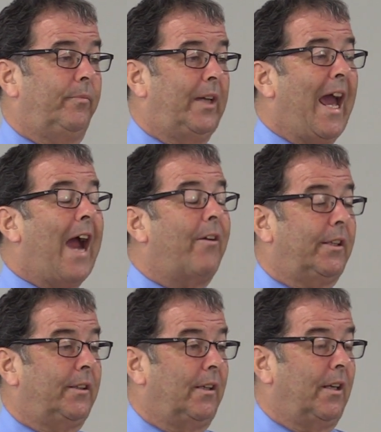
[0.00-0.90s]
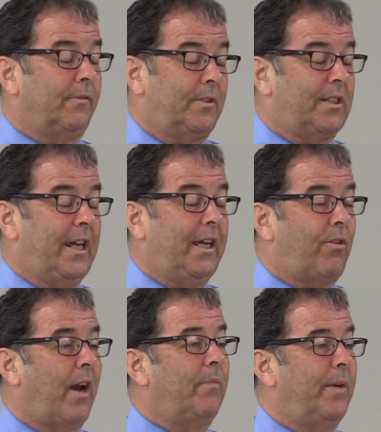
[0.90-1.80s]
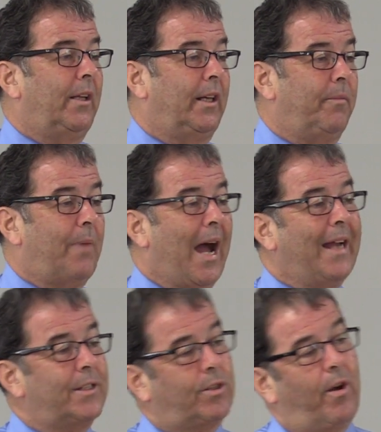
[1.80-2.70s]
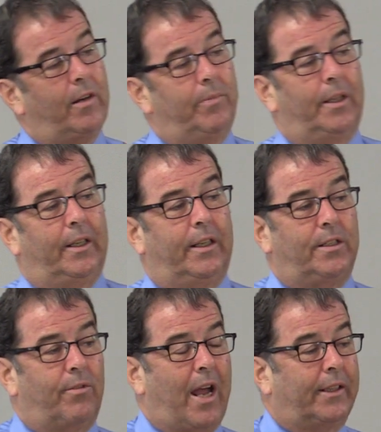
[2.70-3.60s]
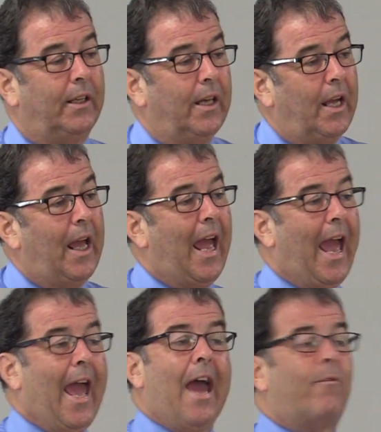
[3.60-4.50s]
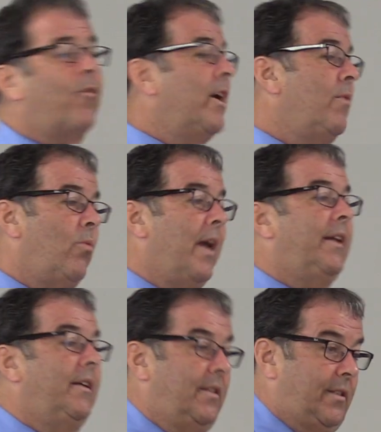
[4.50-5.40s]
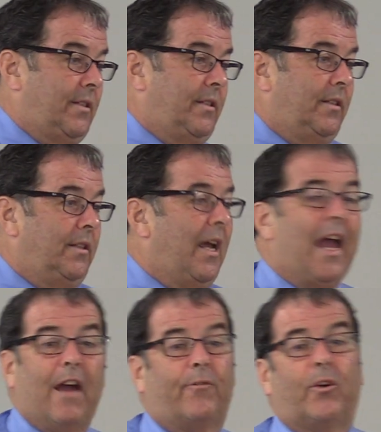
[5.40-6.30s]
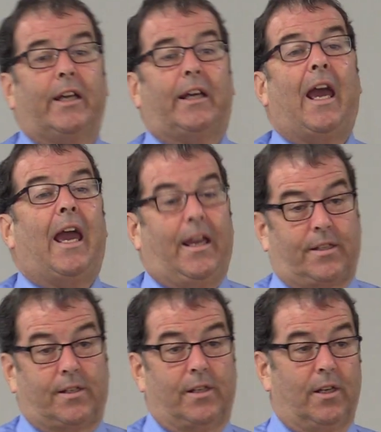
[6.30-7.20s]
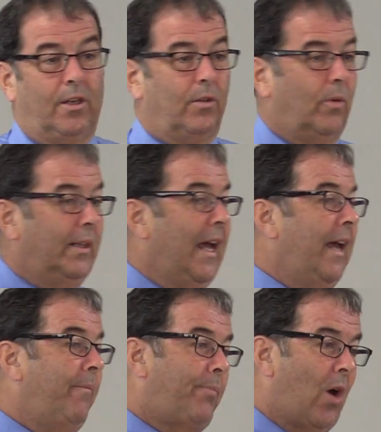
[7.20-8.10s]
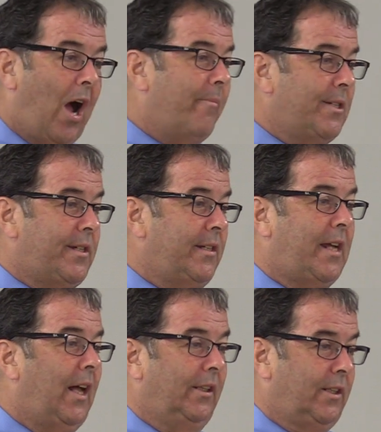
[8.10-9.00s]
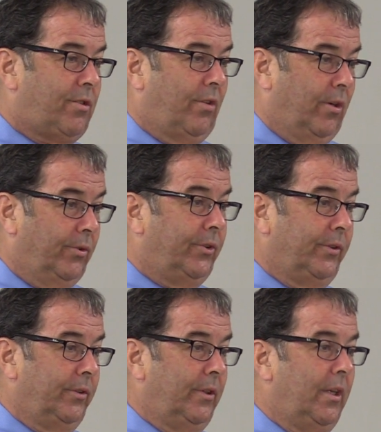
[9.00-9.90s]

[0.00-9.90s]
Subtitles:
Character, C, credibility, bias, credibility, and direct. Every witness, every case, when they promise to tell the truth,